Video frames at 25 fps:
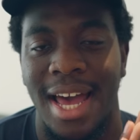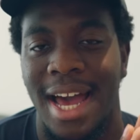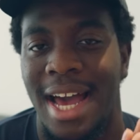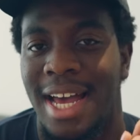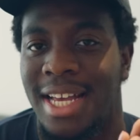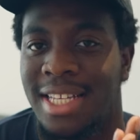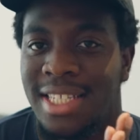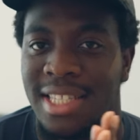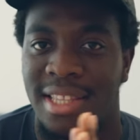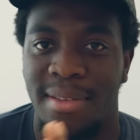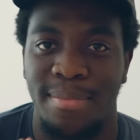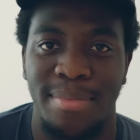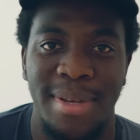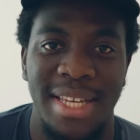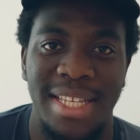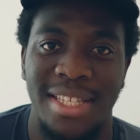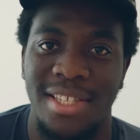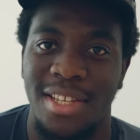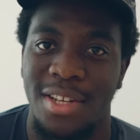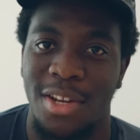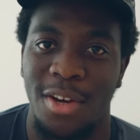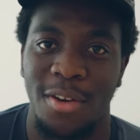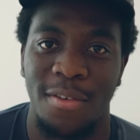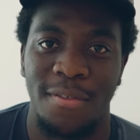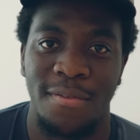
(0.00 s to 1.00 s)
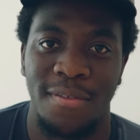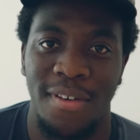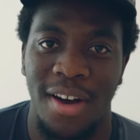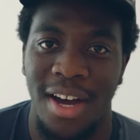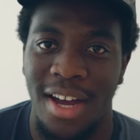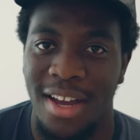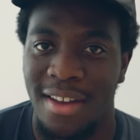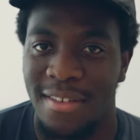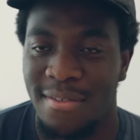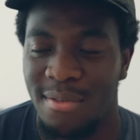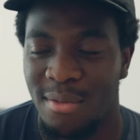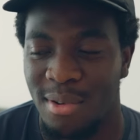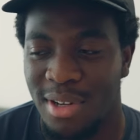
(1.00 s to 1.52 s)
as the Peter Do
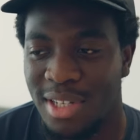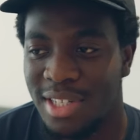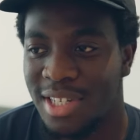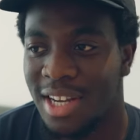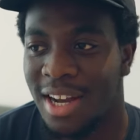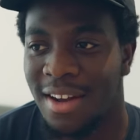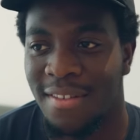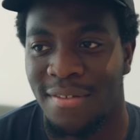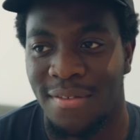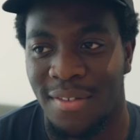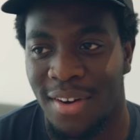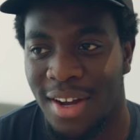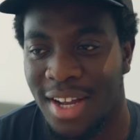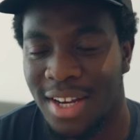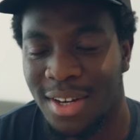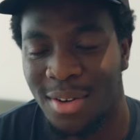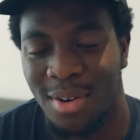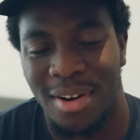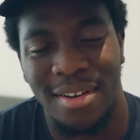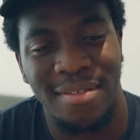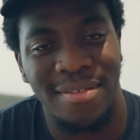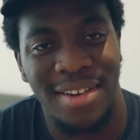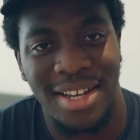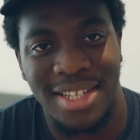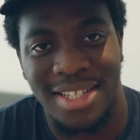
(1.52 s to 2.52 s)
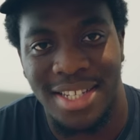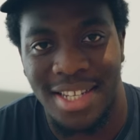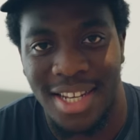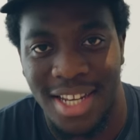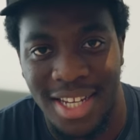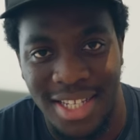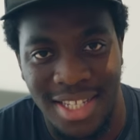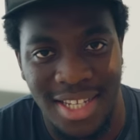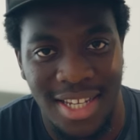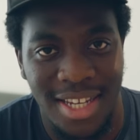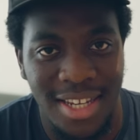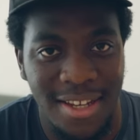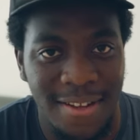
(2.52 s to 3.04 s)
5, which I find quite
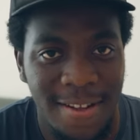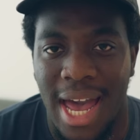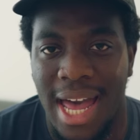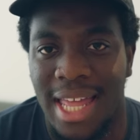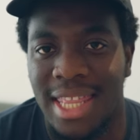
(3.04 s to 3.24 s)
fascinating.